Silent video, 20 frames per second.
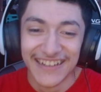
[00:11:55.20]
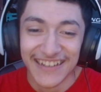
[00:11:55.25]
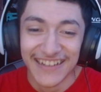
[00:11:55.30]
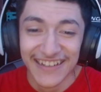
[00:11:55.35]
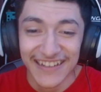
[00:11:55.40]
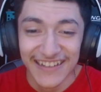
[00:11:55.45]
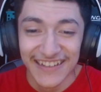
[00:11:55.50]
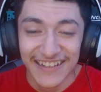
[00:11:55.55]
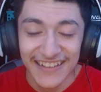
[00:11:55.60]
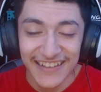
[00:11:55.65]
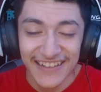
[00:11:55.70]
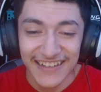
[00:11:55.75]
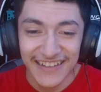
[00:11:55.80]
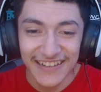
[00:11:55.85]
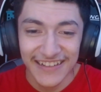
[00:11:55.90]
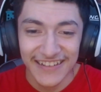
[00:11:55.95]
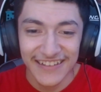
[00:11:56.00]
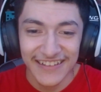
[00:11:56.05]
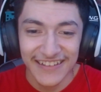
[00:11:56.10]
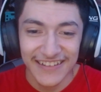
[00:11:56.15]

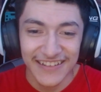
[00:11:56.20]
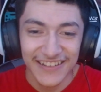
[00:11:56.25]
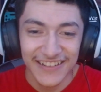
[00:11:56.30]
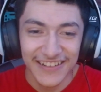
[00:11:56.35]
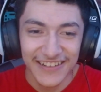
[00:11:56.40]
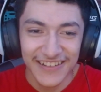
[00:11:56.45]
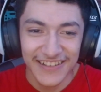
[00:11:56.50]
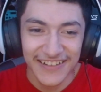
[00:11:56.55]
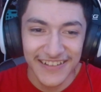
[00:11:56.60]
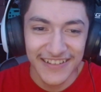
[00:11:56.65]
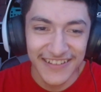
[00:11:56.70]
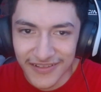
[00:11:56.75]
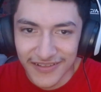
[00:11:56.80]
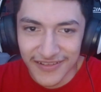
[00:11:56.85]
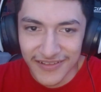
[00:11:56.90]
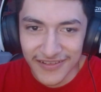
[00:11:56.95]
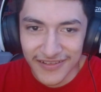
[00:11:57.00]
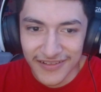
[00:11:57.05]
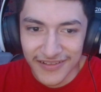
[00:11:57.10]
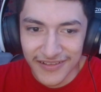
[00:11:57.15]

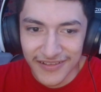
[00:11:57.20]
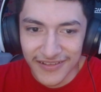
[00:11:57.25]
Nothing is said.